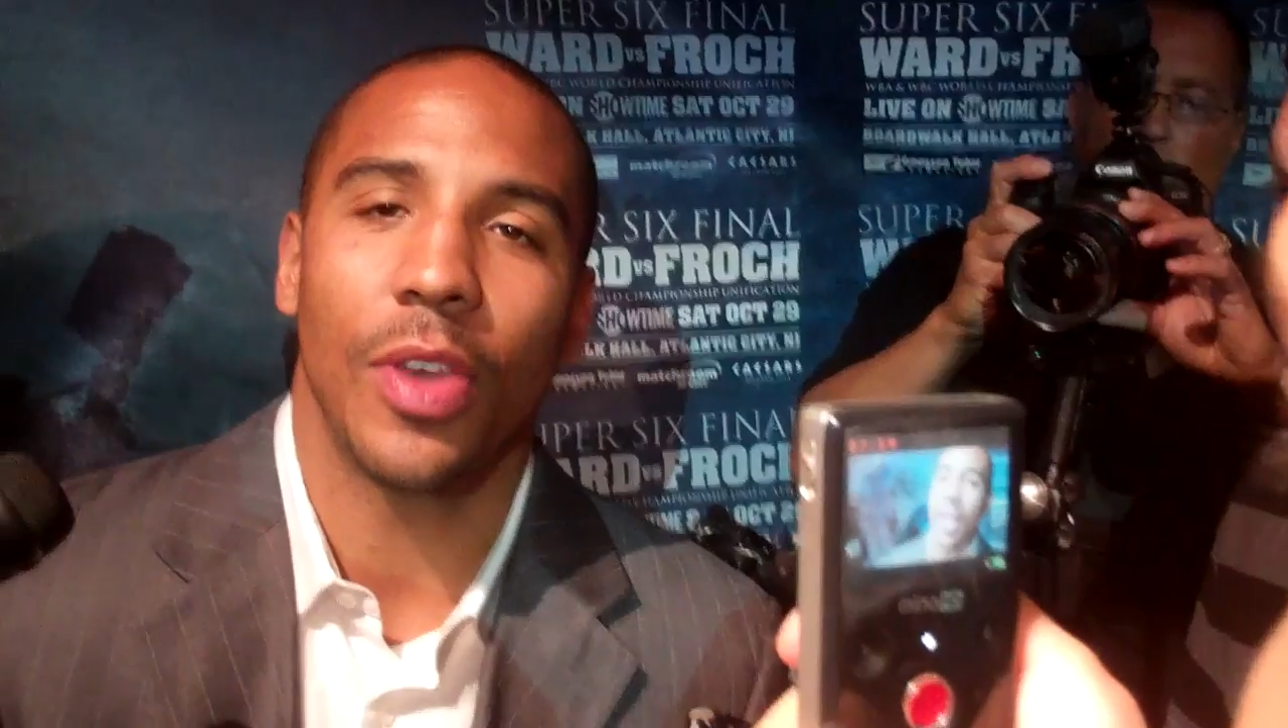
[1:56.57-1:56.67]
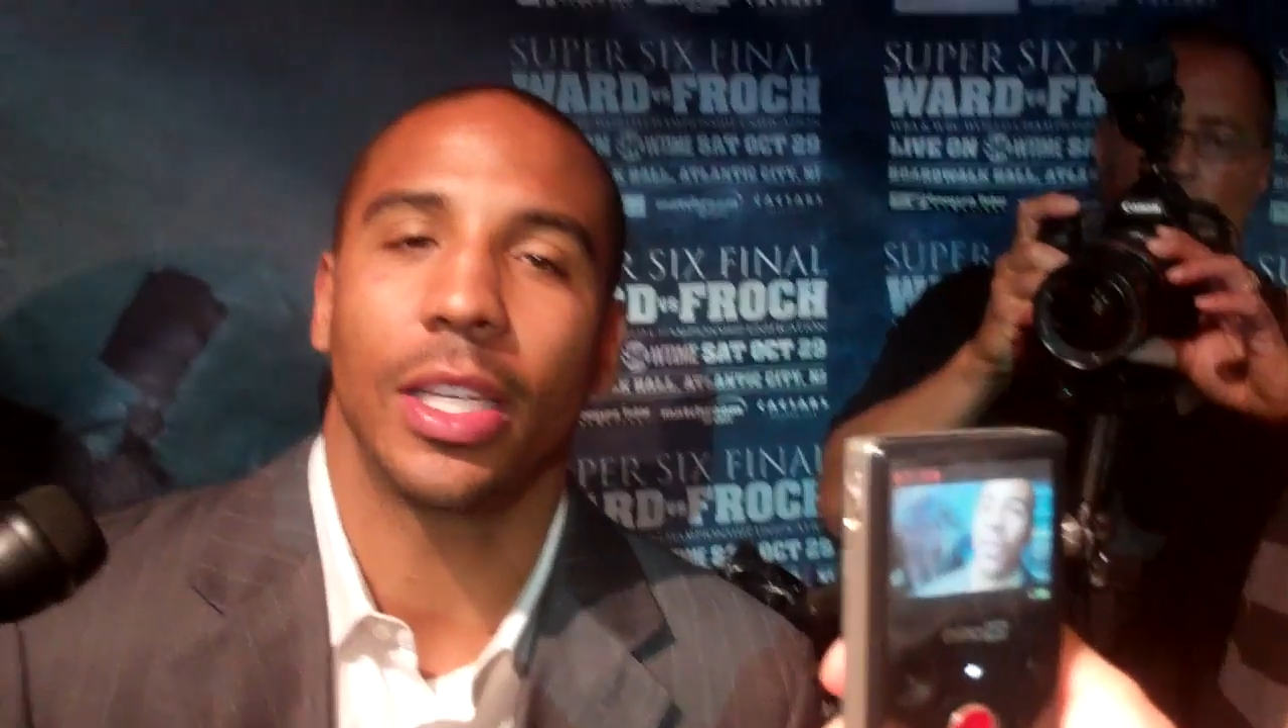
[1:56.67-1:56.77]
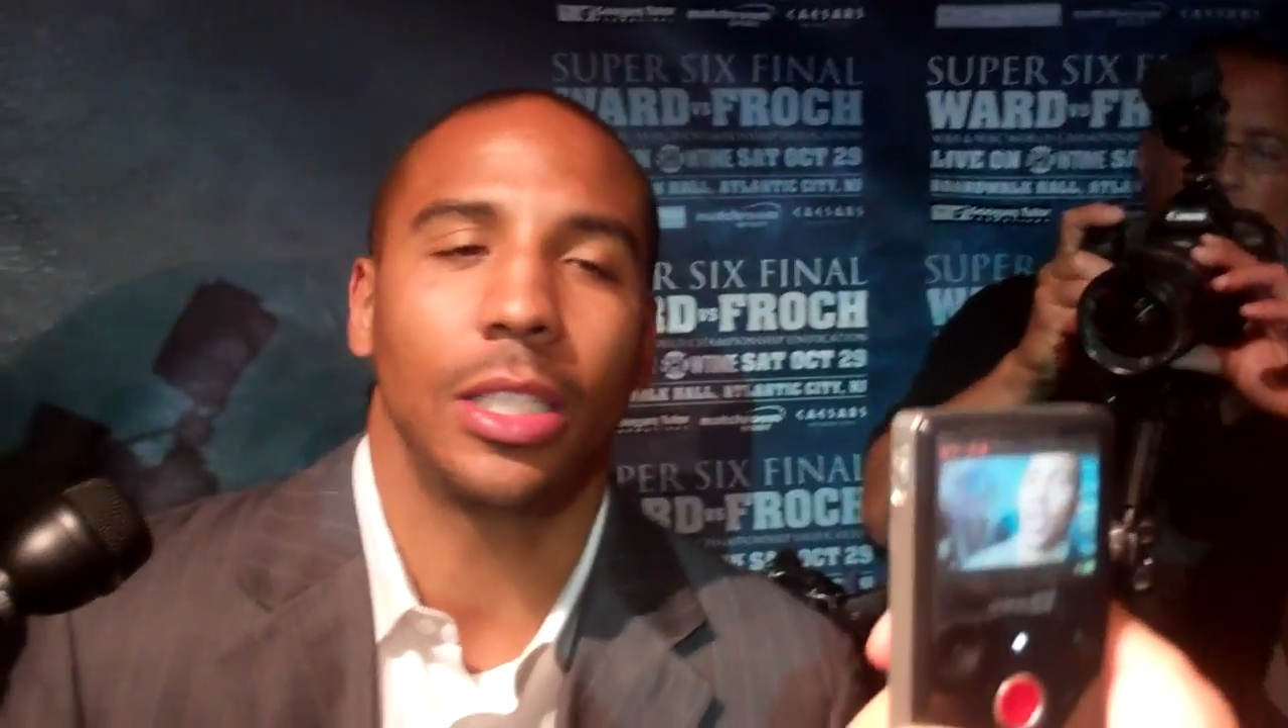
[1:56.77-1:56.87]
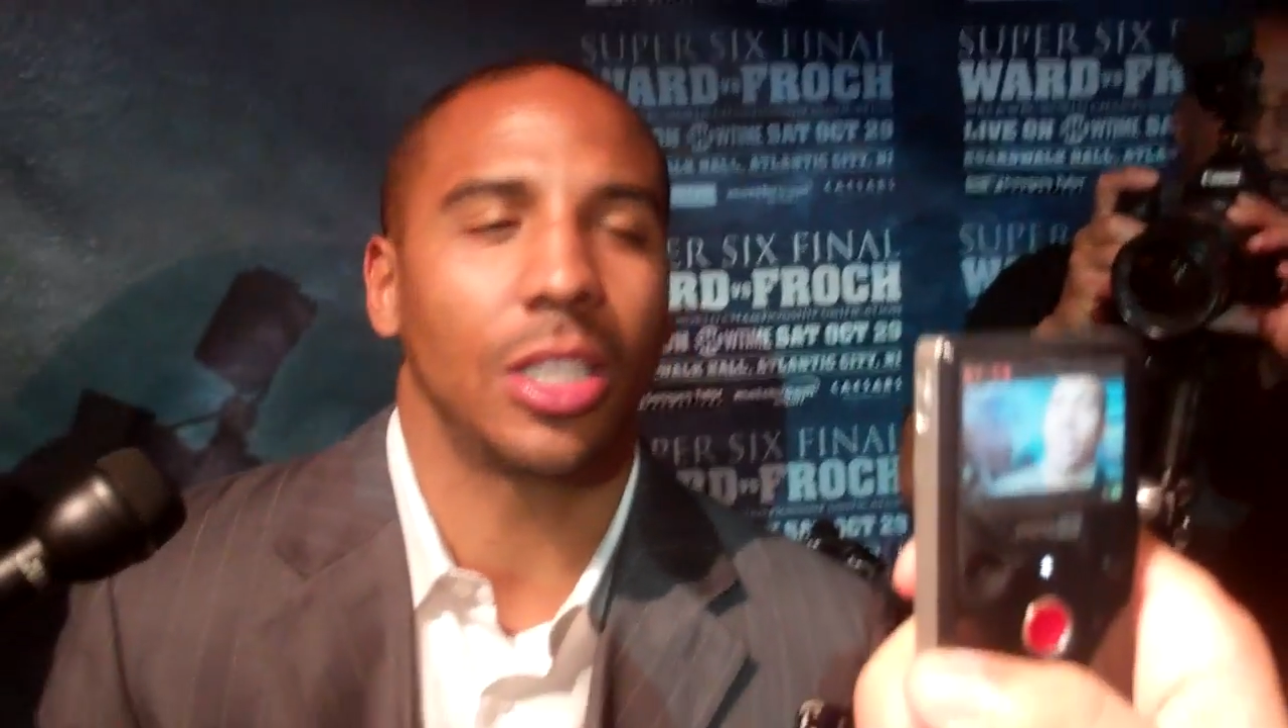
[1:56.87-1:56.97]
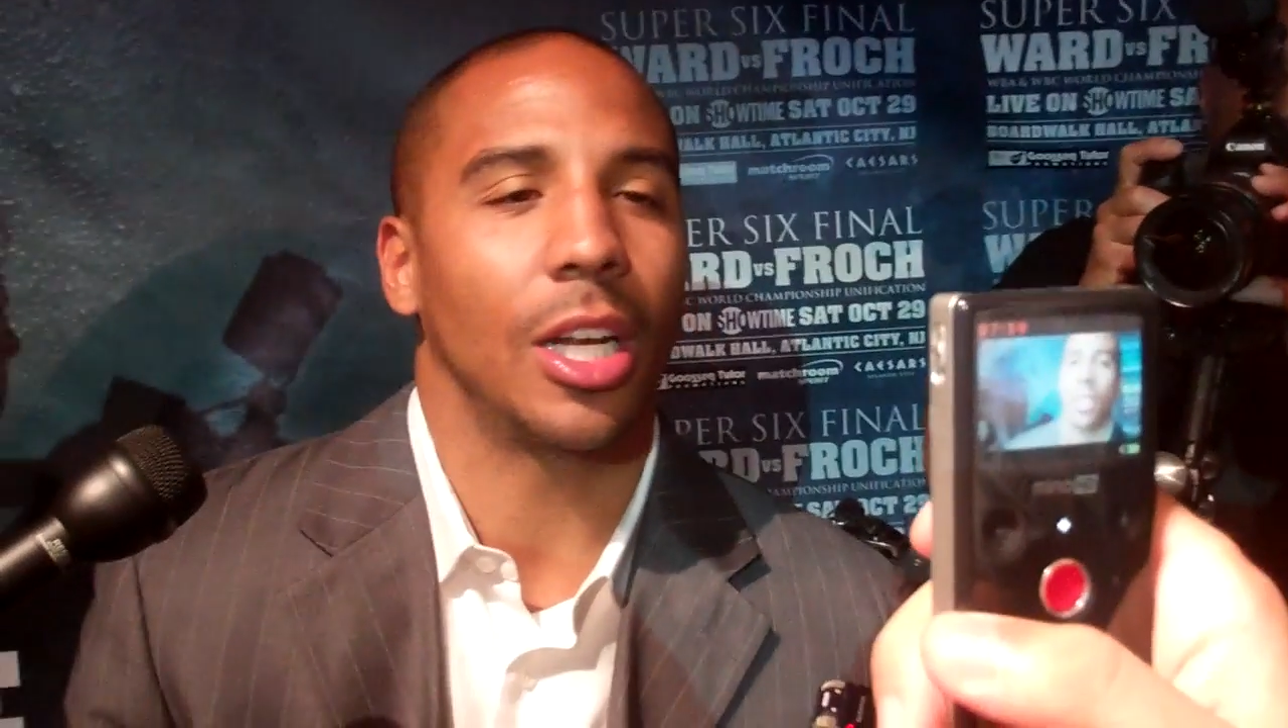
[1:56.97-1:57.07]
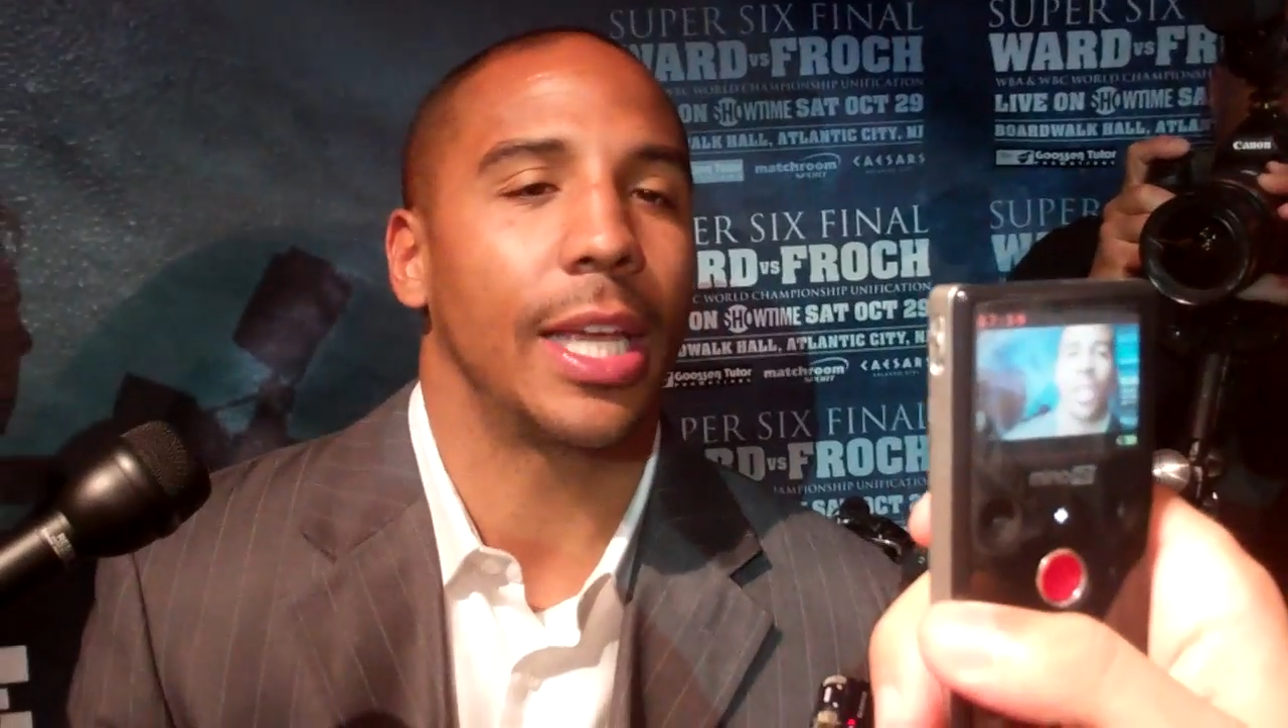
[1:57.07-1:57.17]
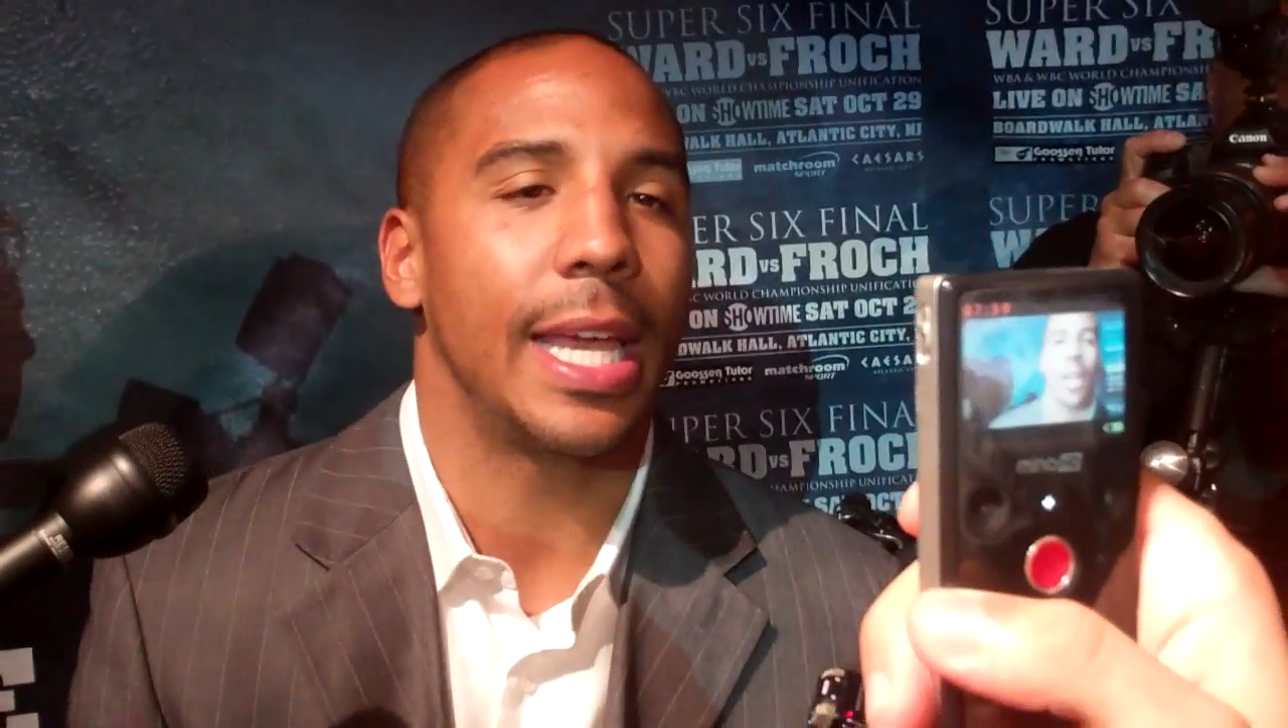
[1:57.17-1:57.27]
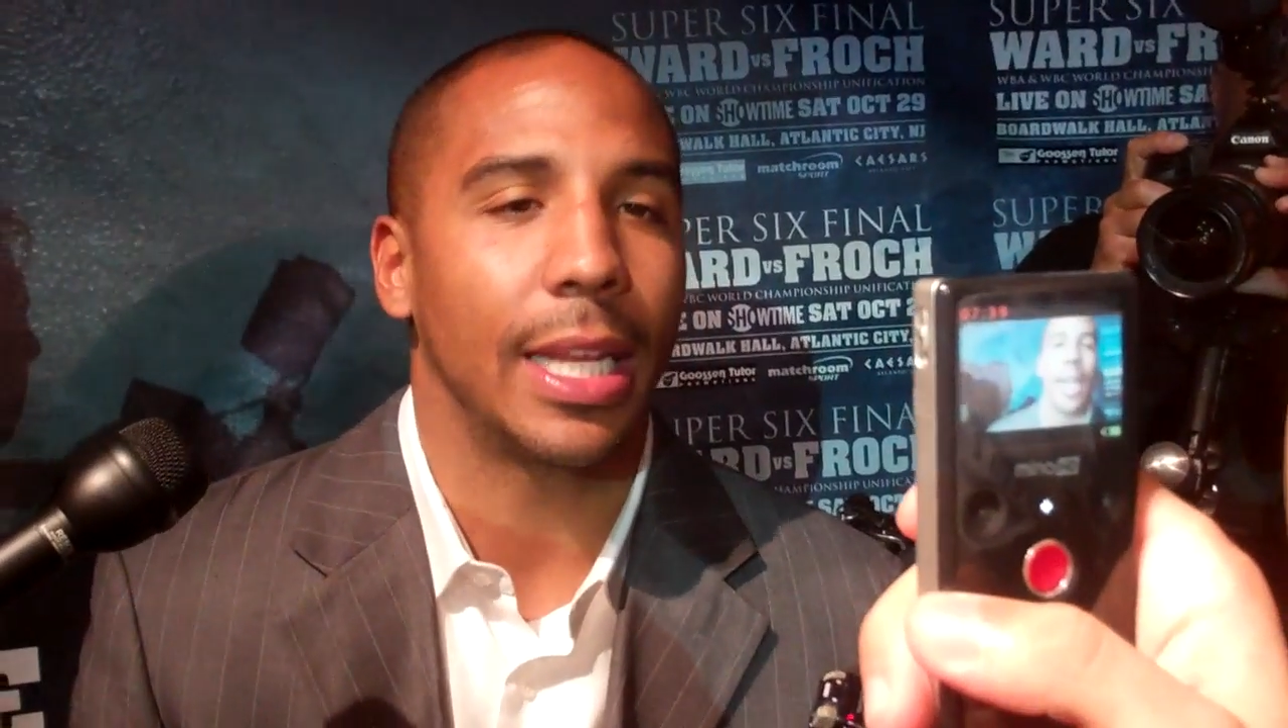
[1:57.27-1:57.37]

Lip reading: thinks he's going to